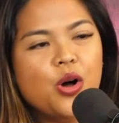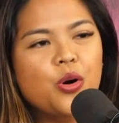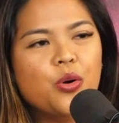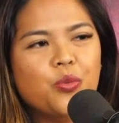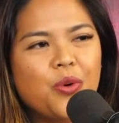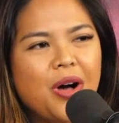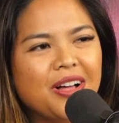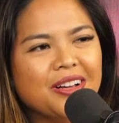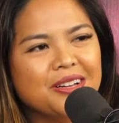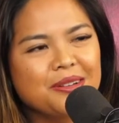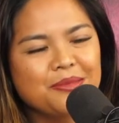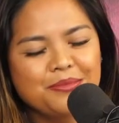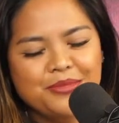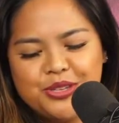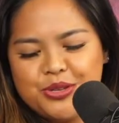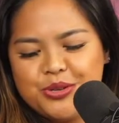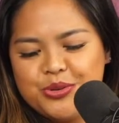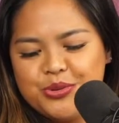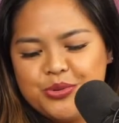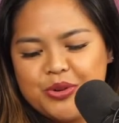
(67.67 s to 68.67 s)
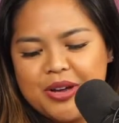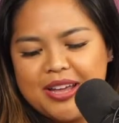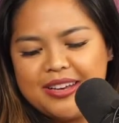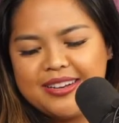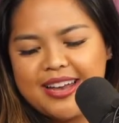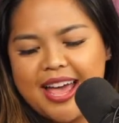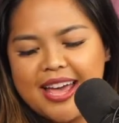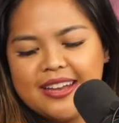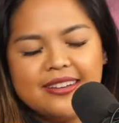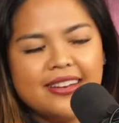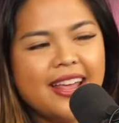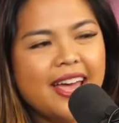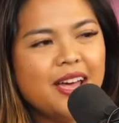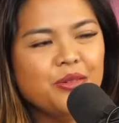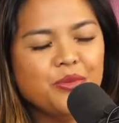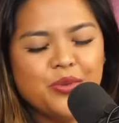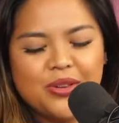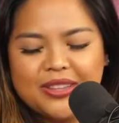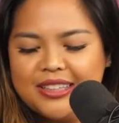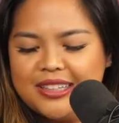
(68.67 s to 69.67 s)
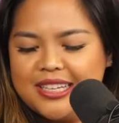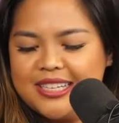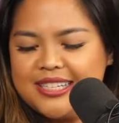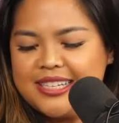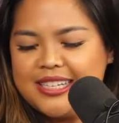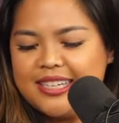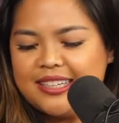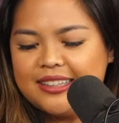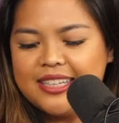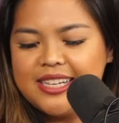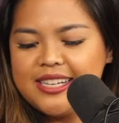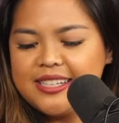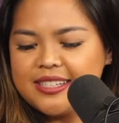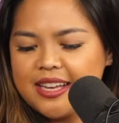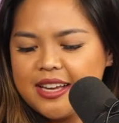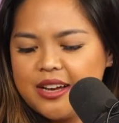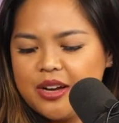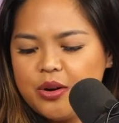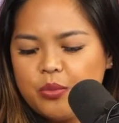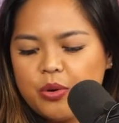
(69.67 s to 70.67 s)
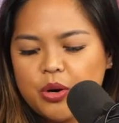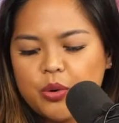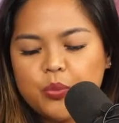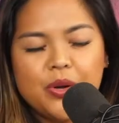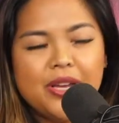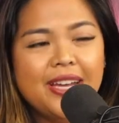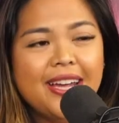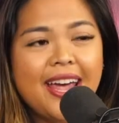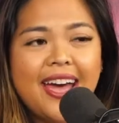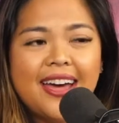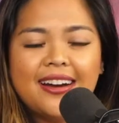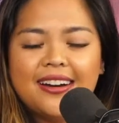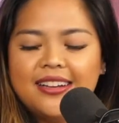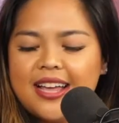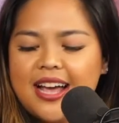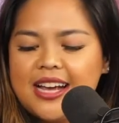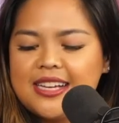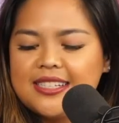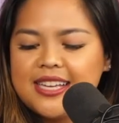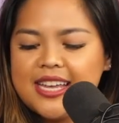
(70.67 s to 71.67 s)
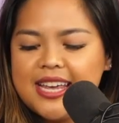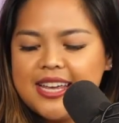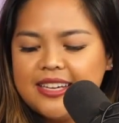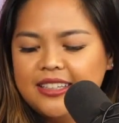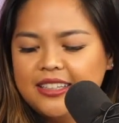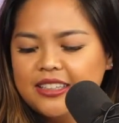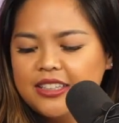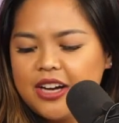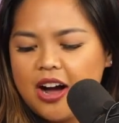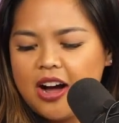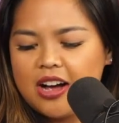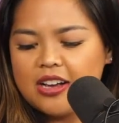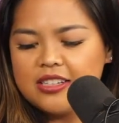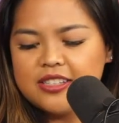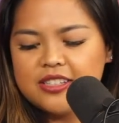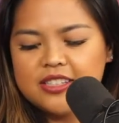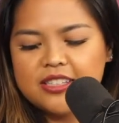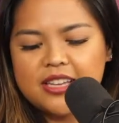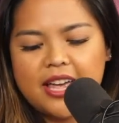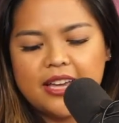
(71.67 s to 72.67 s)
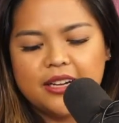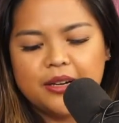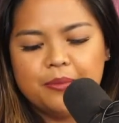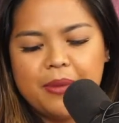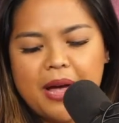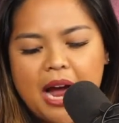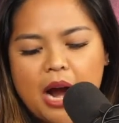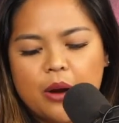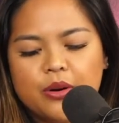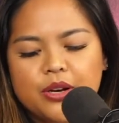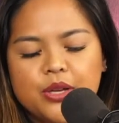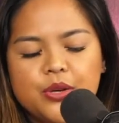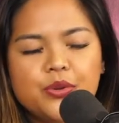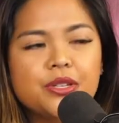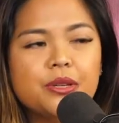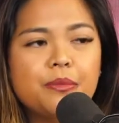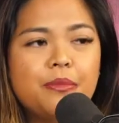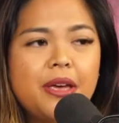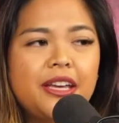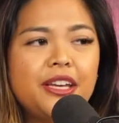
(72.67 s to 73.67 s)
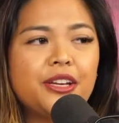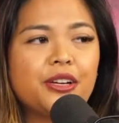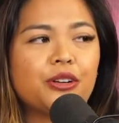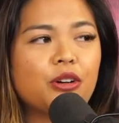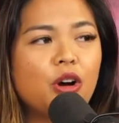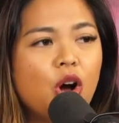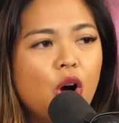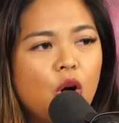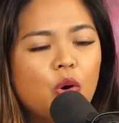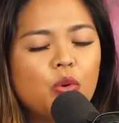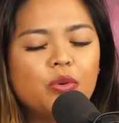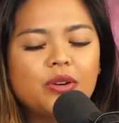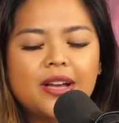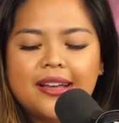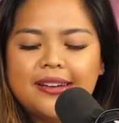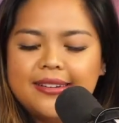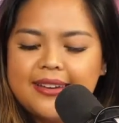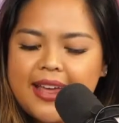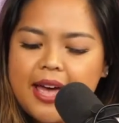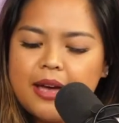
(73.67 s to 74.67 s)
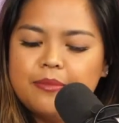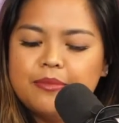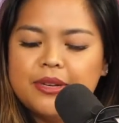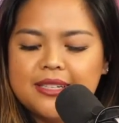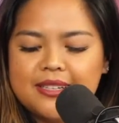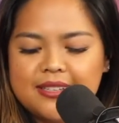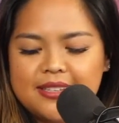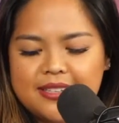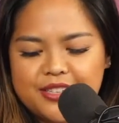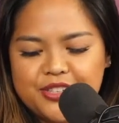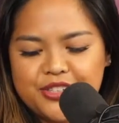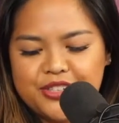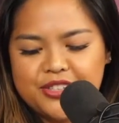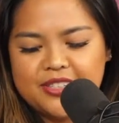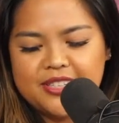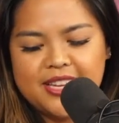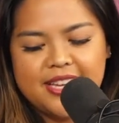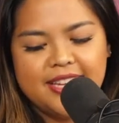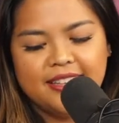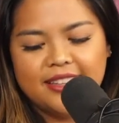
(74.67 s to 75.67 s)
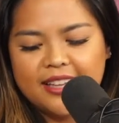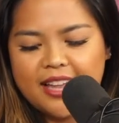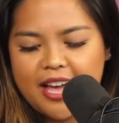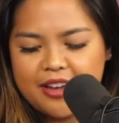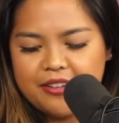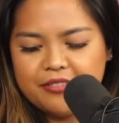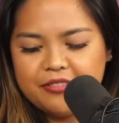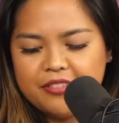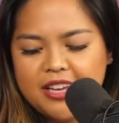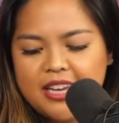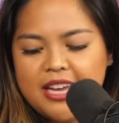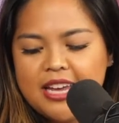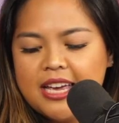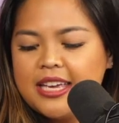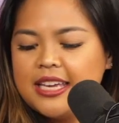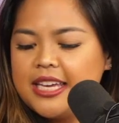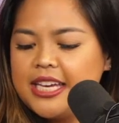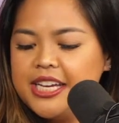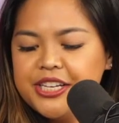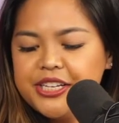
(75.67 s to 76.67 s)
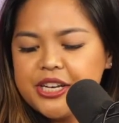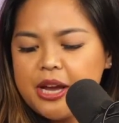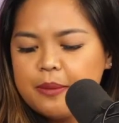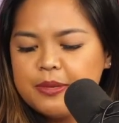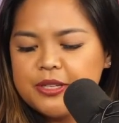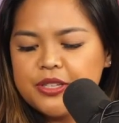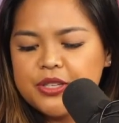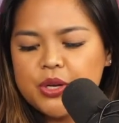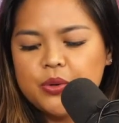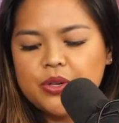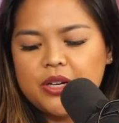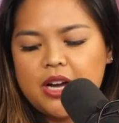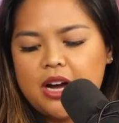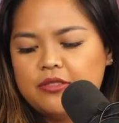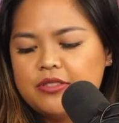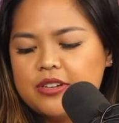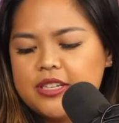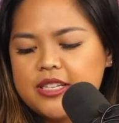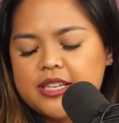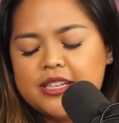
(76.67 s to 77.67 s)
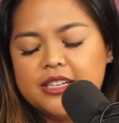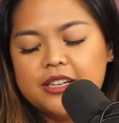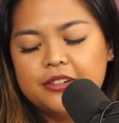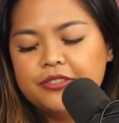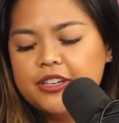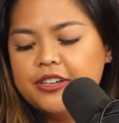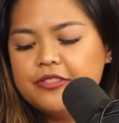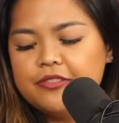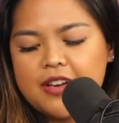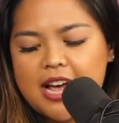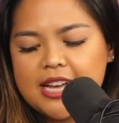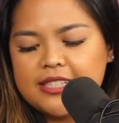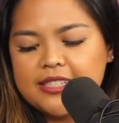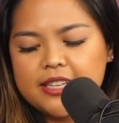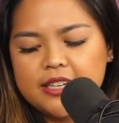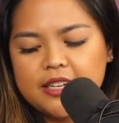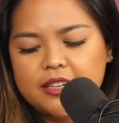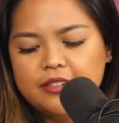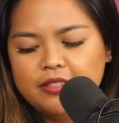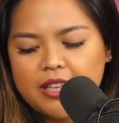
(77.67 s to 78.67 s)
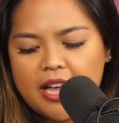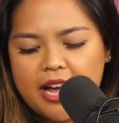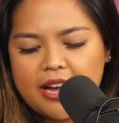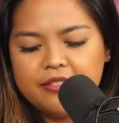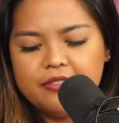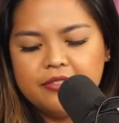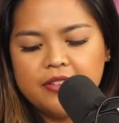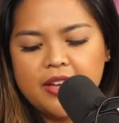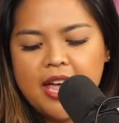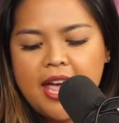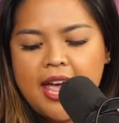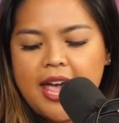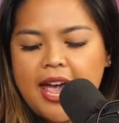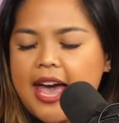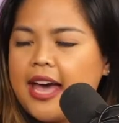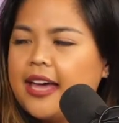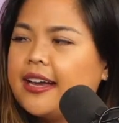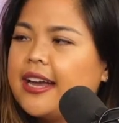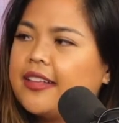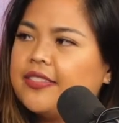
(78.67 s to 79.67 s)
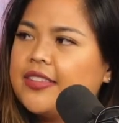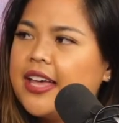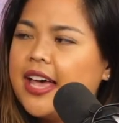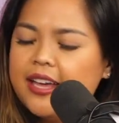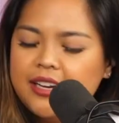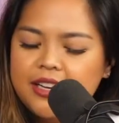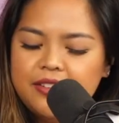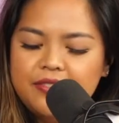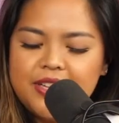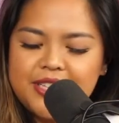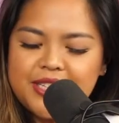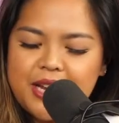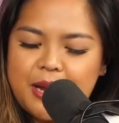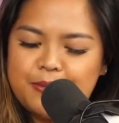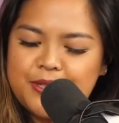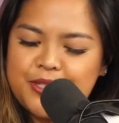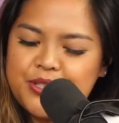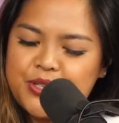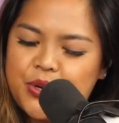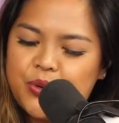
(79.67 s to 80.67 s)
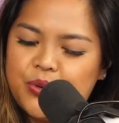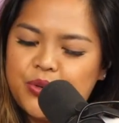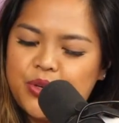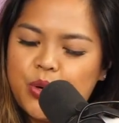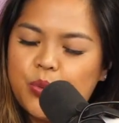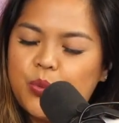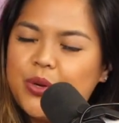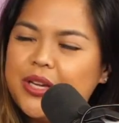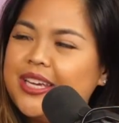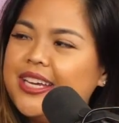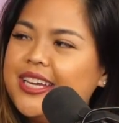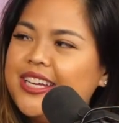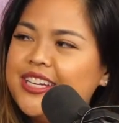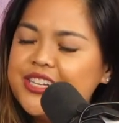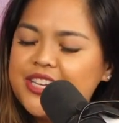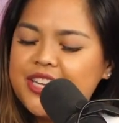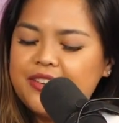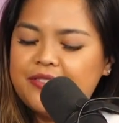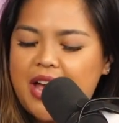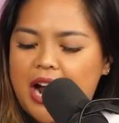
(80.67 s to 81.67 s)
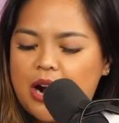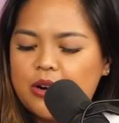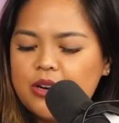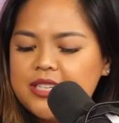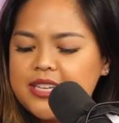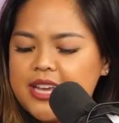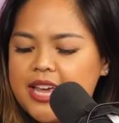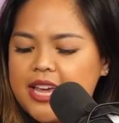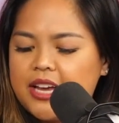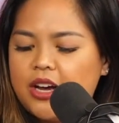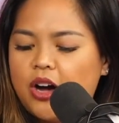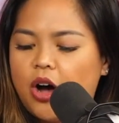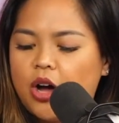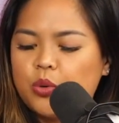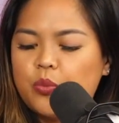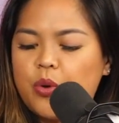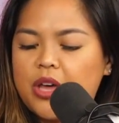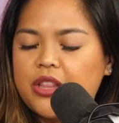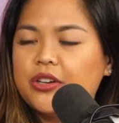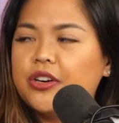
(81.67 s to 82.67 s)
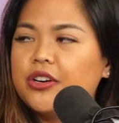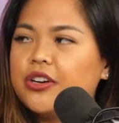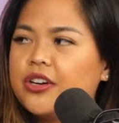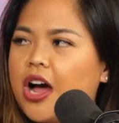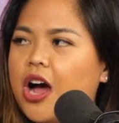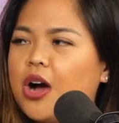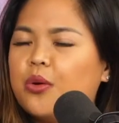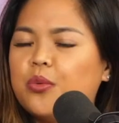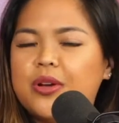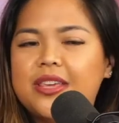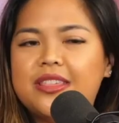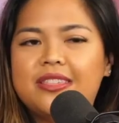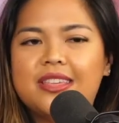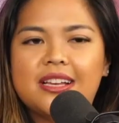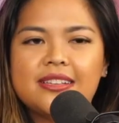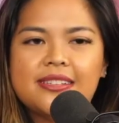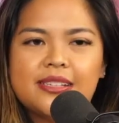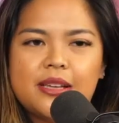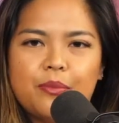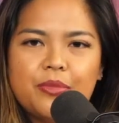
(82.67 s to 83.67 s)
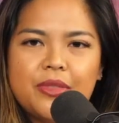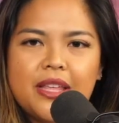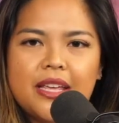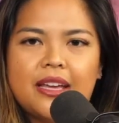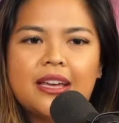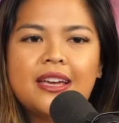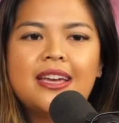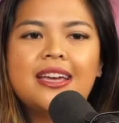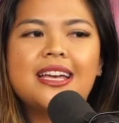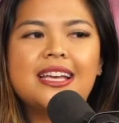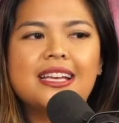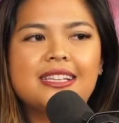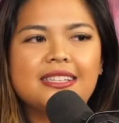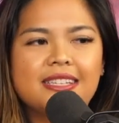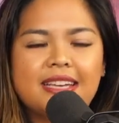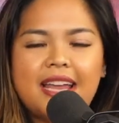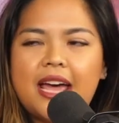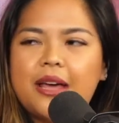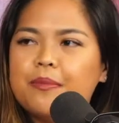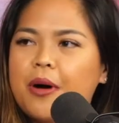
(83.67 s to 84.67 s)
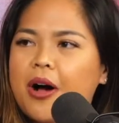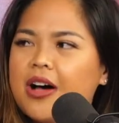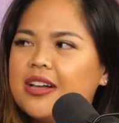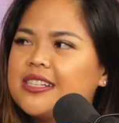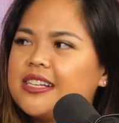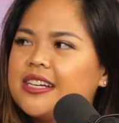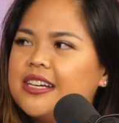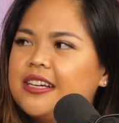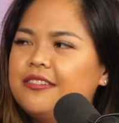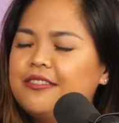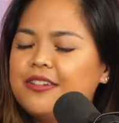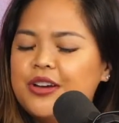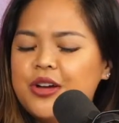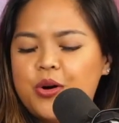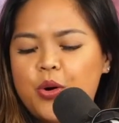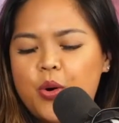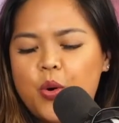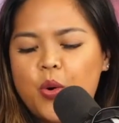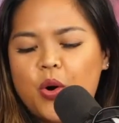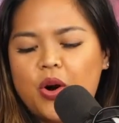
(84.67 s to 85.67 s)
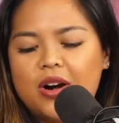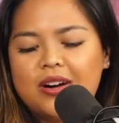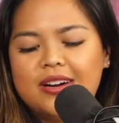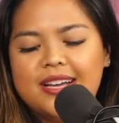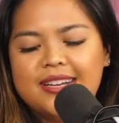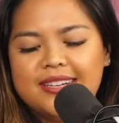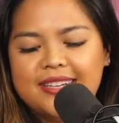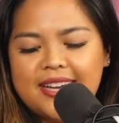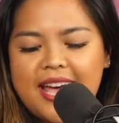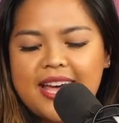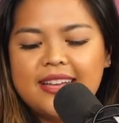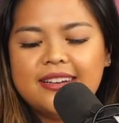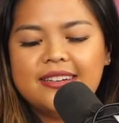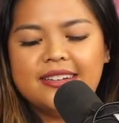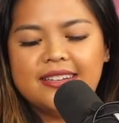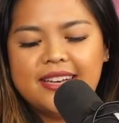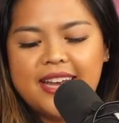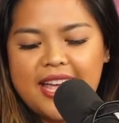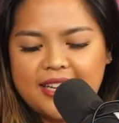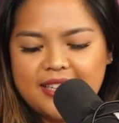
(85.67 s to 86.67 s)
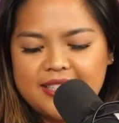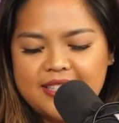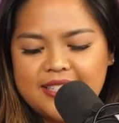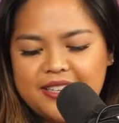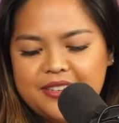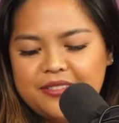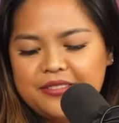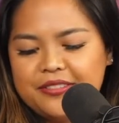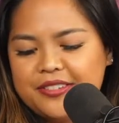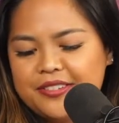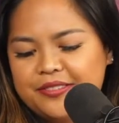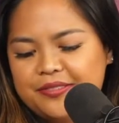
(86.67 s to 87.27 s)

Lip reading: Welcome to Net with Lizzy and Lissa, where we analyze hidden costs and empower you to make your own damn decisions in life. Each episode covers a different facet of life, and at the end of each episode, we each give our take on whether or not we think something is net positive or net negative.